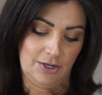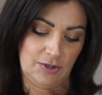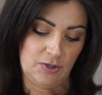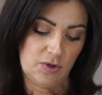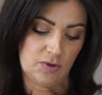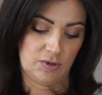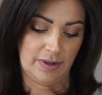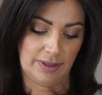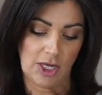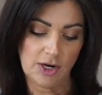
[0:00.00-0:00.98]
Ooh,
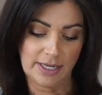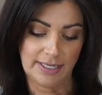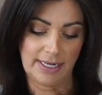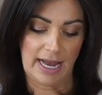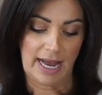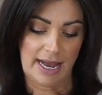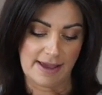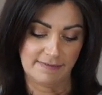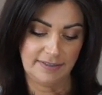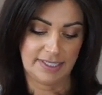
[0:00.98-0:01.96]
Lark and
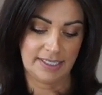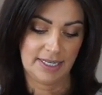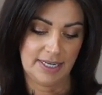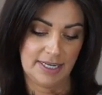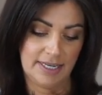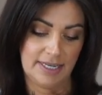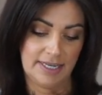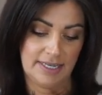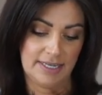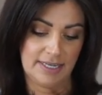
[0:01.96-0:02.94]
Ives
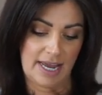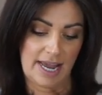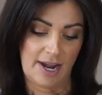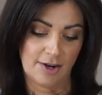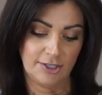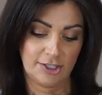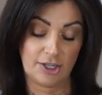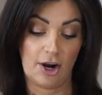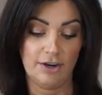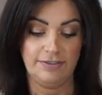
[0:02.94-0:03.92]
hair
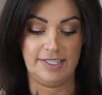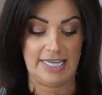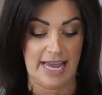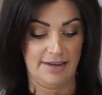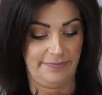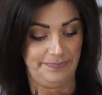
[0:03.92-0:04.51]
scarf set.